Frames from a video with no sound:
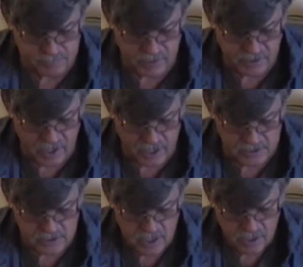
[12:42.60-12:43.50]

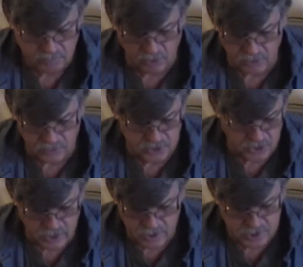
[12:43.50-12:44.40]
Matthias, brother of
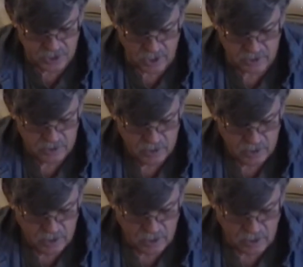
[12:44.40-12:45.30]
John.
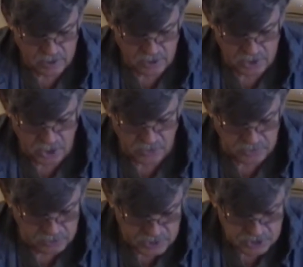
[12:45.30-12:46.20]
You know,
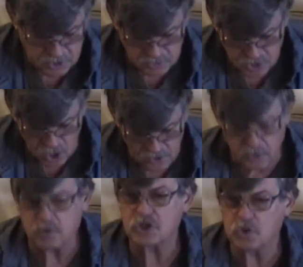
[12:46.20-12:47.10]
the list goes on. There
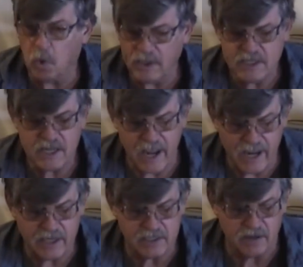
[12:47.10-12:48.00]
was
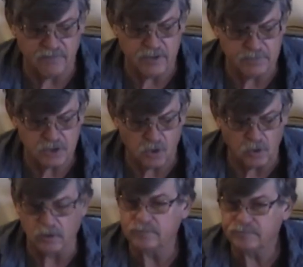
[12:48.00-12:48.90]
28 of them
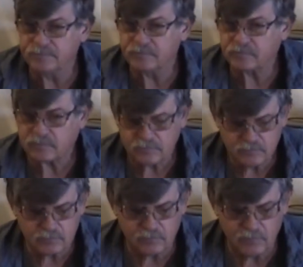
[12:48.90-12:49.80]
total.
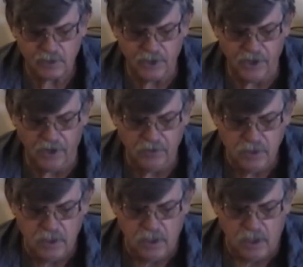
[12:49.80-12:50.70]
You know,
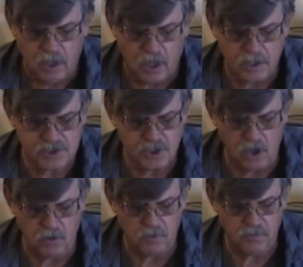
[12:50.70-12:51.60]

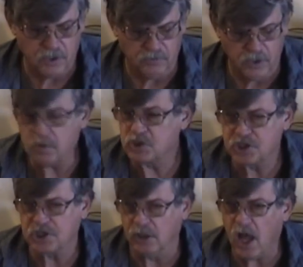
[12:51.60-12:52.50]
so there was
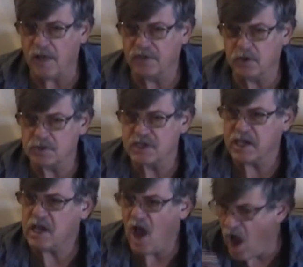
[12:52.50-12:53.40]
just a lot. There was a
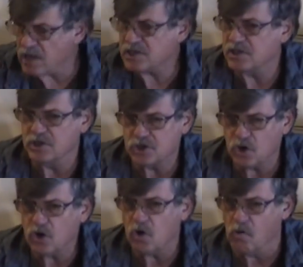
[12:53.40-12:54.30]
constant
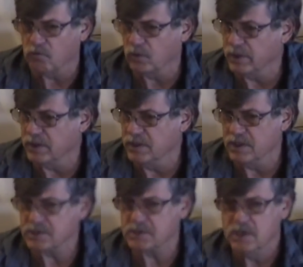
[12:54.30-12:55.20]
turnover in
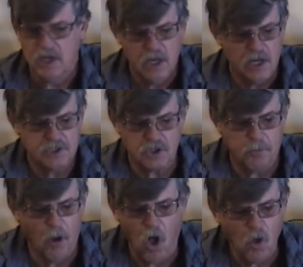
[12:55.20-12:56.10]
this, and so
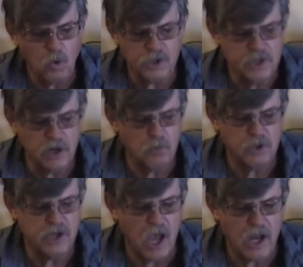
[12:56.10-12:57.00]
Paul
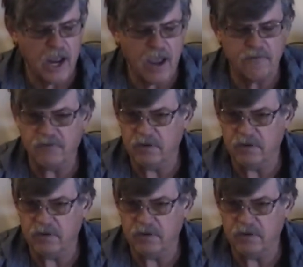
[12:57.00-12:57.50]
would not have